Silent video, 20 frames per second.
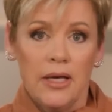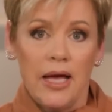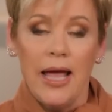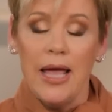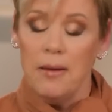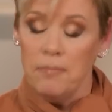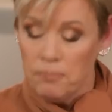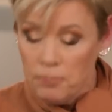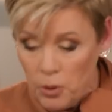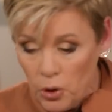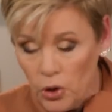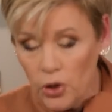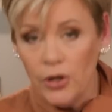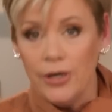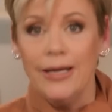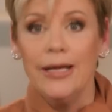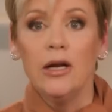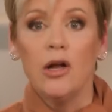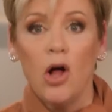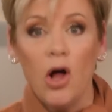and put
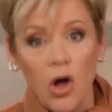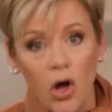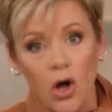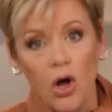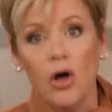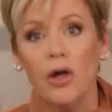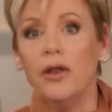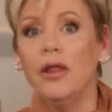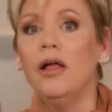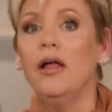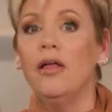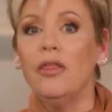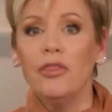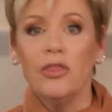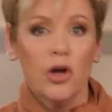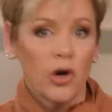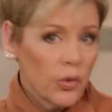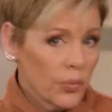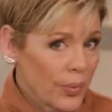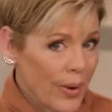it on
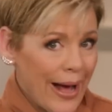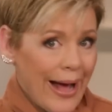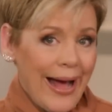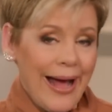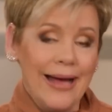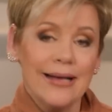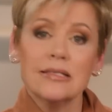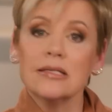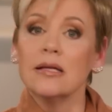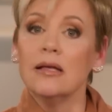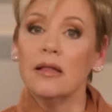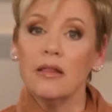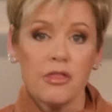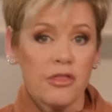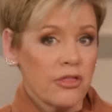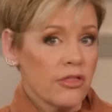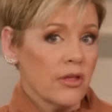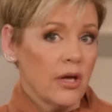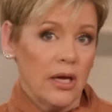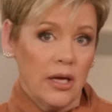the right
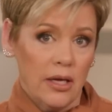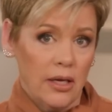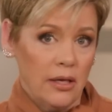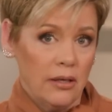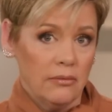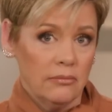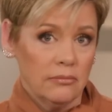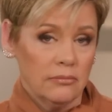thing.